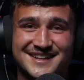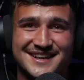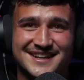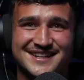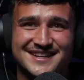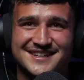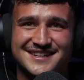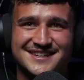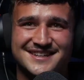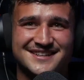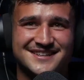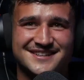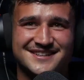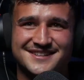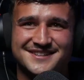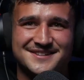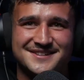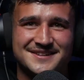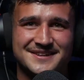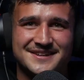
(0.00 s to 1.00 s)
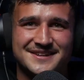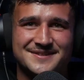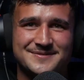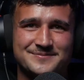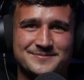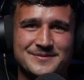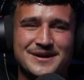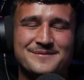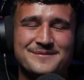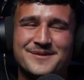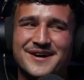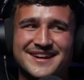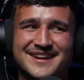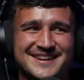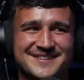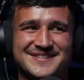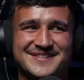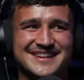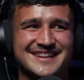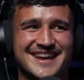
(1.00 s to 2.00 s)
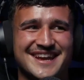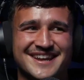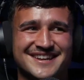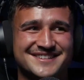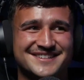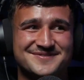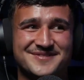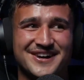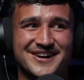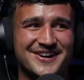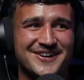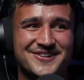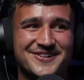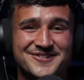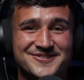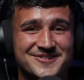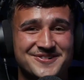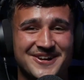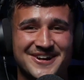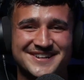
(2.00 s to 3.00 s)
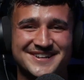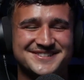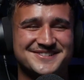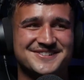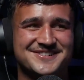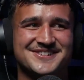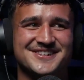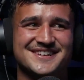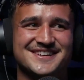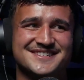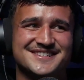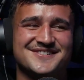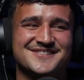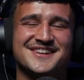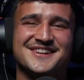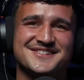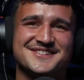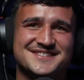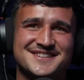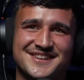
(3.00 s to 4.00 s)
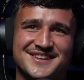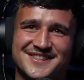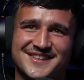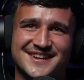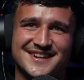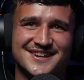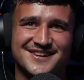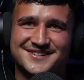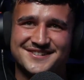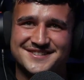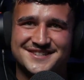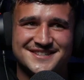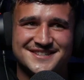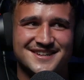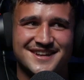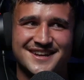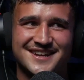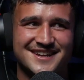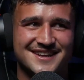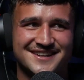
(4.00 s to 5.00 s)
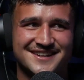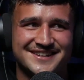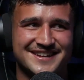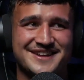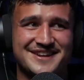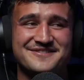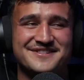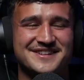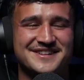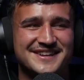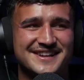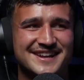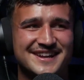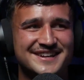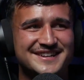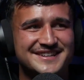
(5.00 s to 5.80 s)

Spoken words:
like, my mind had been callous my whole high school career, so when I got to year 13 I was just like loving it.